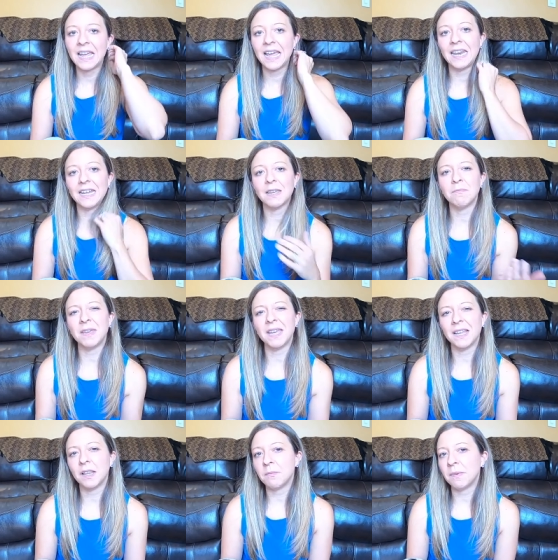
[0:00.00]
and it can
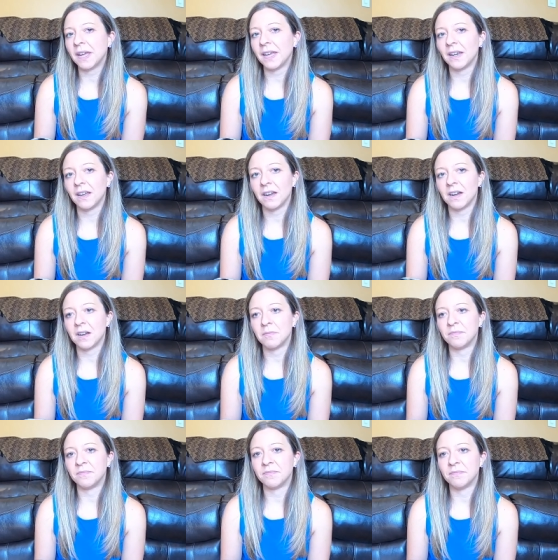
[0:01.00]
be a little bit
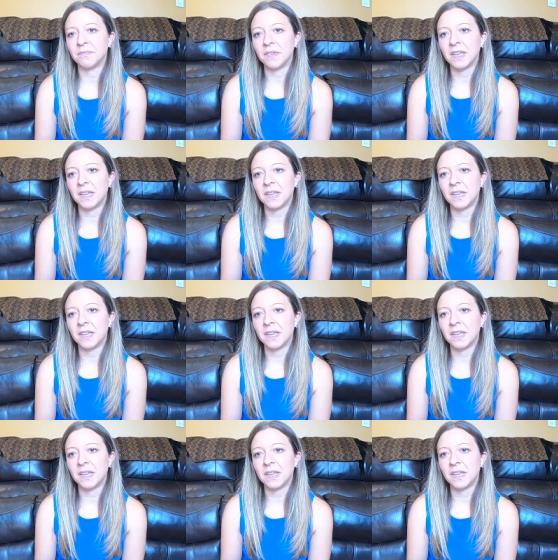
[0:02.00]
um,